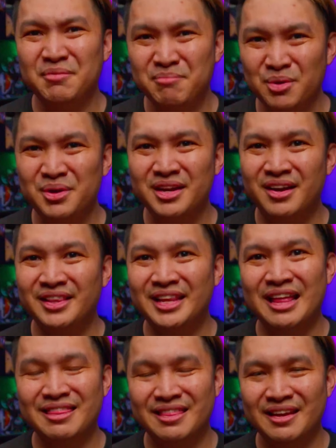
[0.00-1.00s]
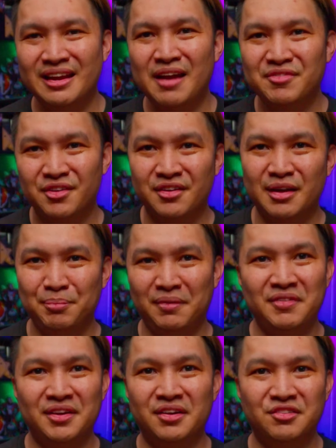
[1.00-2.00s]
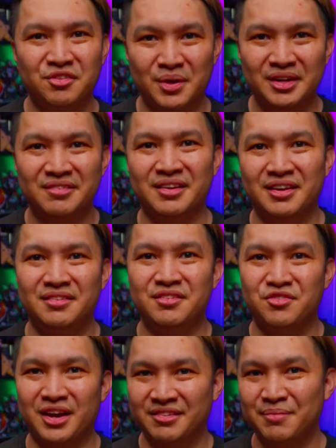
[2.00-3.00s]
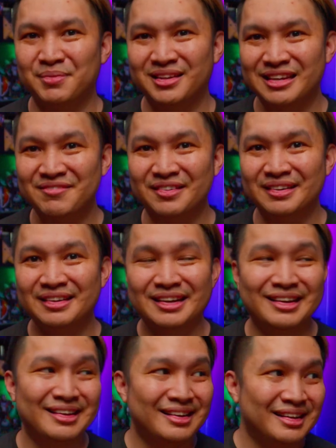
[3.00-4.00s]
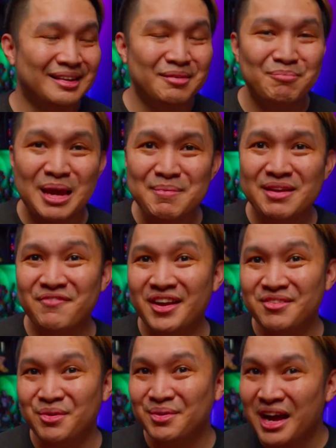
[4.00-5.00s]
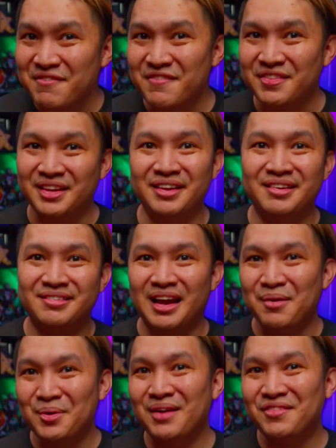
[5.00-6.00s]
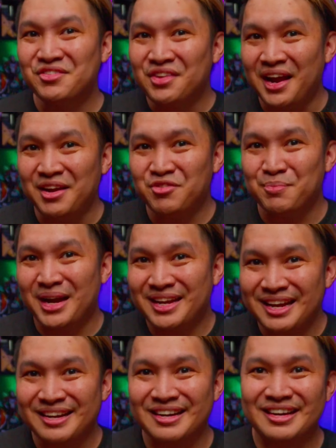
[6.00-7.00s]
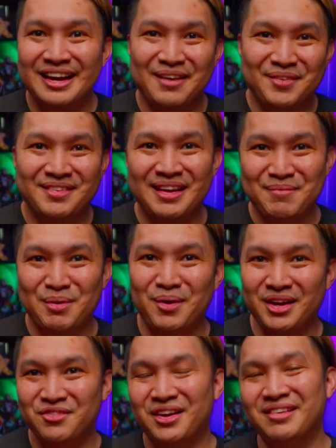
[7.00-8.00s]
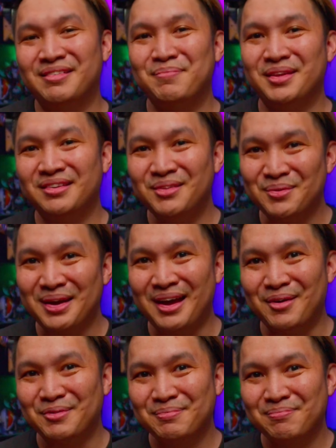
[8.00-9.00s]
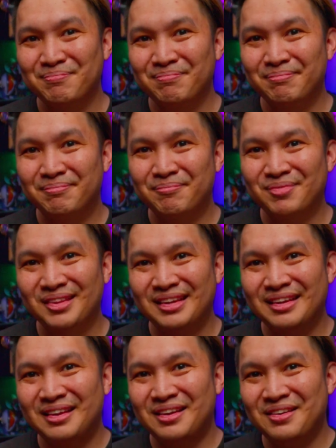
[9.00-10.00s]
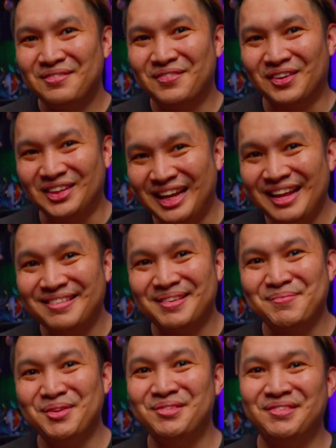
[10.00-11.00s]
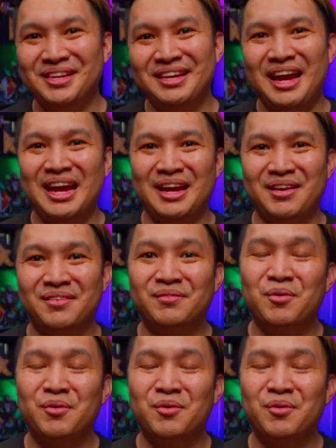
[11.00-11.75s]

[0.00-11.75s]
moody on that thing after a couple of years, so I decided to try something different. Maybe if I do enough of these, I won't have to change my gear every time I want to try something new out. For lens, I'm using a